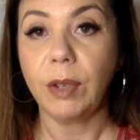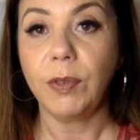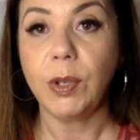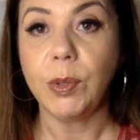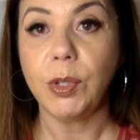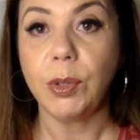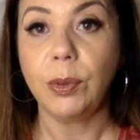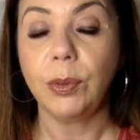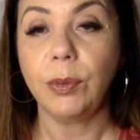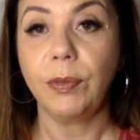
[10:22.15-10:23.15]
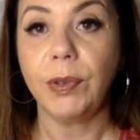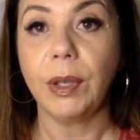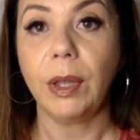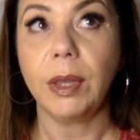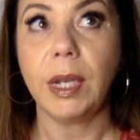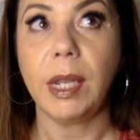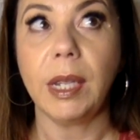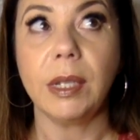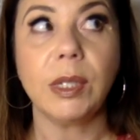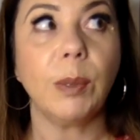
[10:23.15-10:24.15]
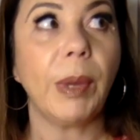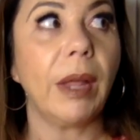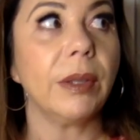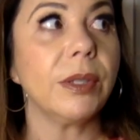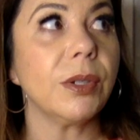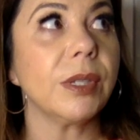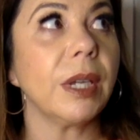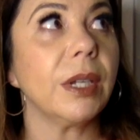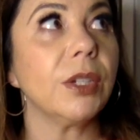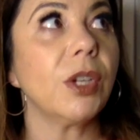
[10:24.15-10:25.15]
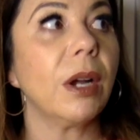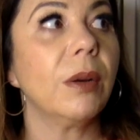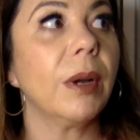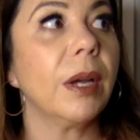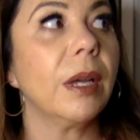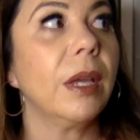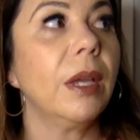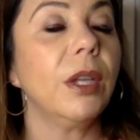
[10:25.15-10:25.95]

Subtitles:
if you do feel the need to balance your second chakra,